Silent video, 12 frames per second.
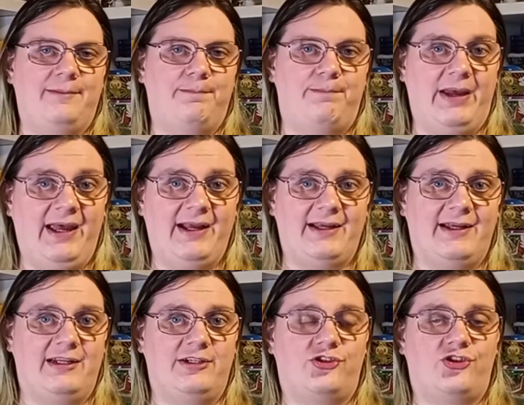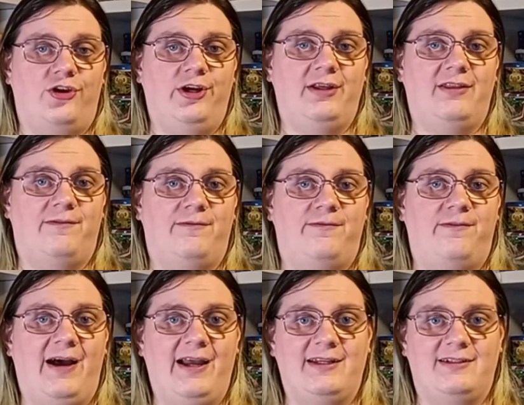back and enjoying the
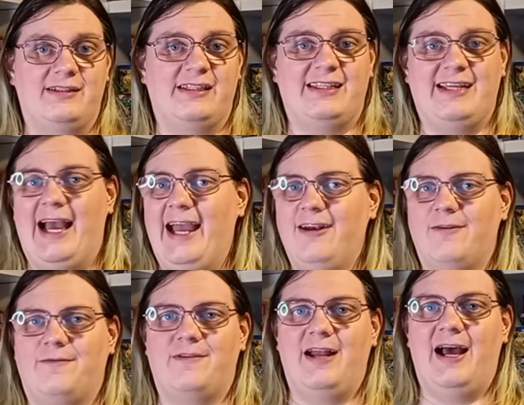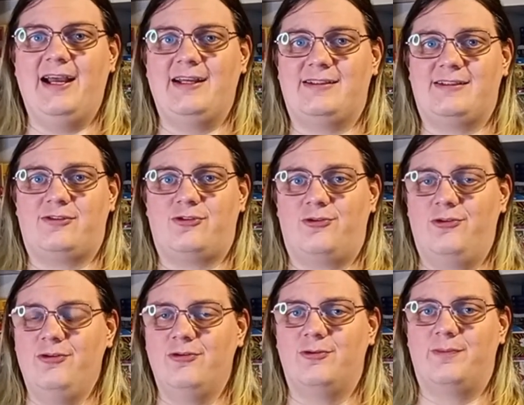fight is kind of nice,
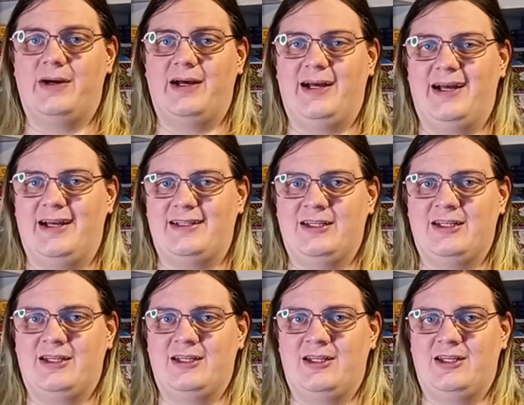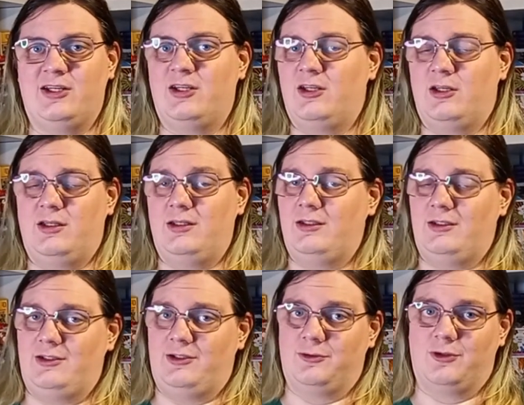true, but
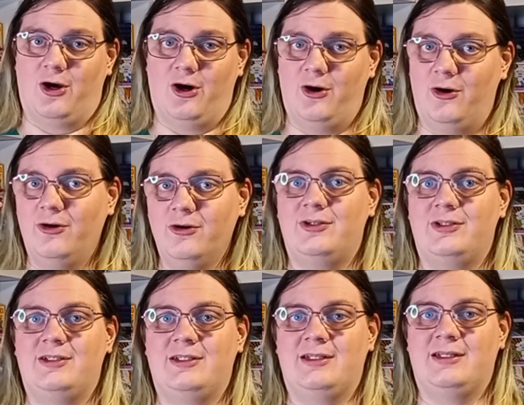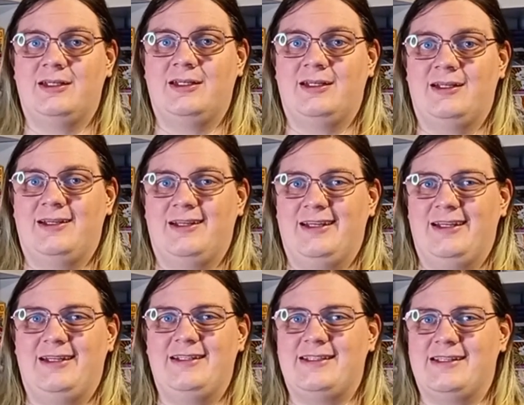you know,
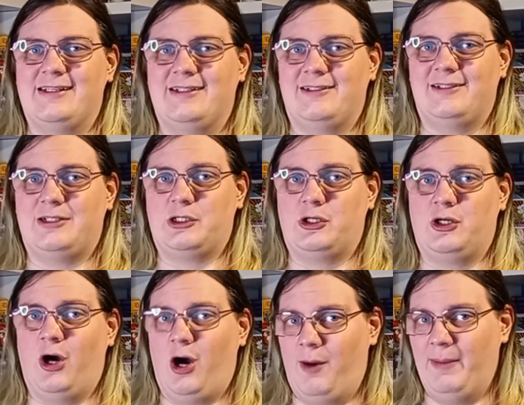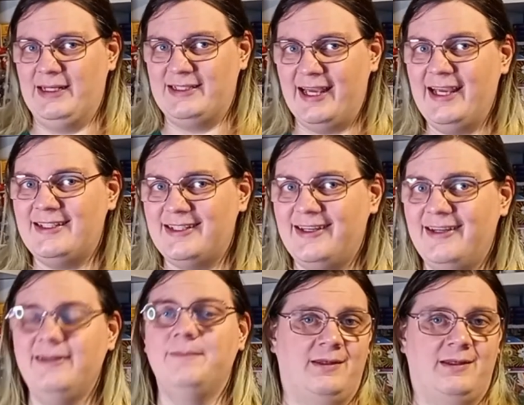he's a commentator?
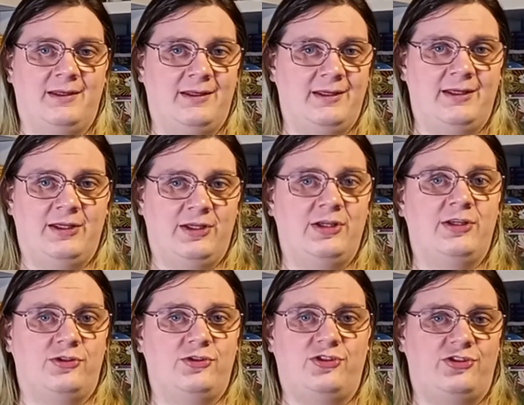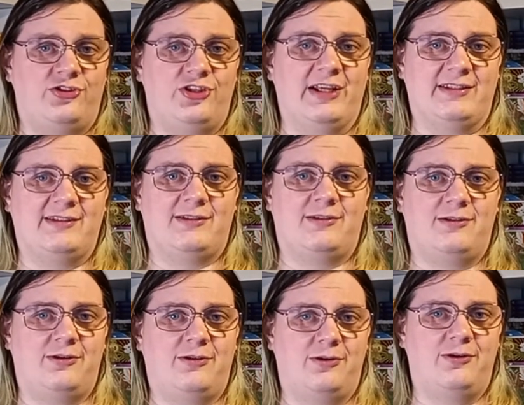Just
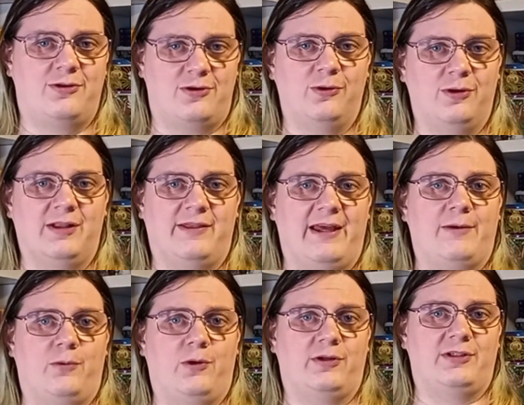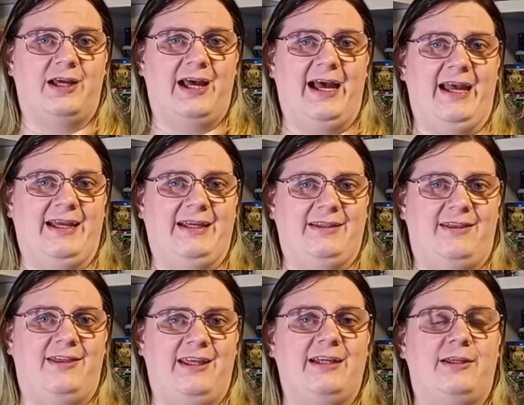Google that word. I
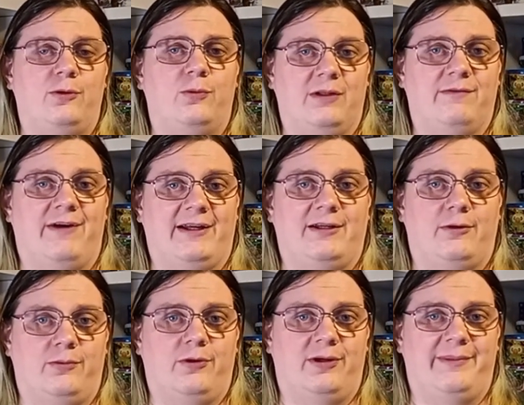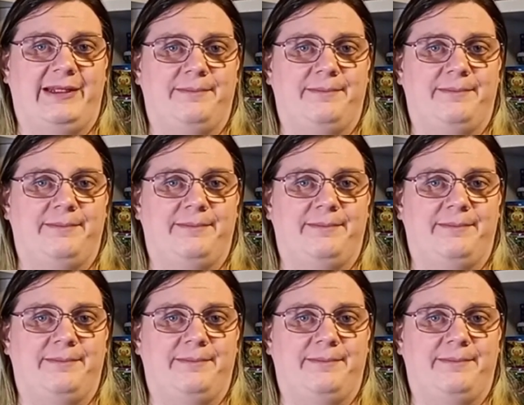think you will find out what I mean.